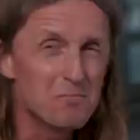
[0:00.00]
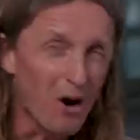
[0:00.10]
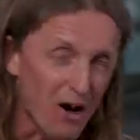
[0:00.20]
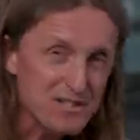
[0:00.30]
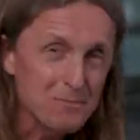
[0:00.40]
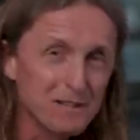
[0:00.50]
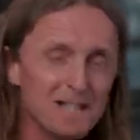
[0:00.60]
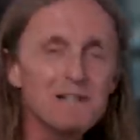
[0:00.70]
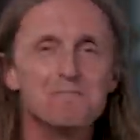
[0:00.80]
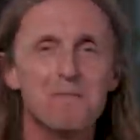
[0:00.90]

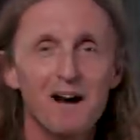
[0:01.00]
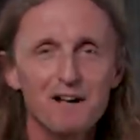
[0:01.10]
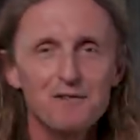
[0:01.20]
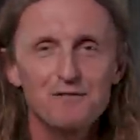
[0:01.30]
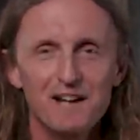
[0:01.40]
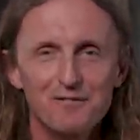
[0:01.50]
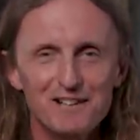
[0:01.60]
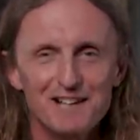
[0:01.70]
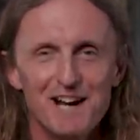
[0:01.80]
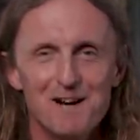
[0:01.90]
possibly my
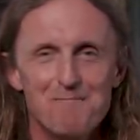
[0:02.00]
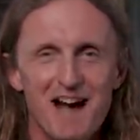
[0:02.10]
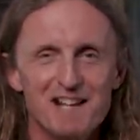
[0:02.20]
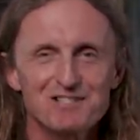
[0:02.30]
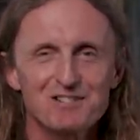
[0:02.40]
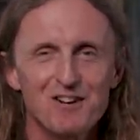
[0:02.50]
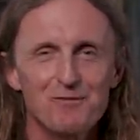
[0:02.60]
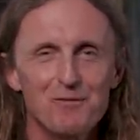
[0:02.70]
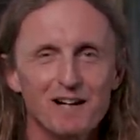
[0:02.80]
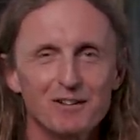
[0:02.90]
favorite
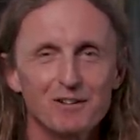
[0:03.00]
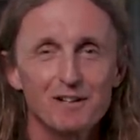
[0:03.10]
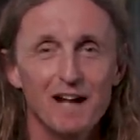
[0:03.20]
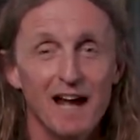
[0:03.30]
Mastodon record,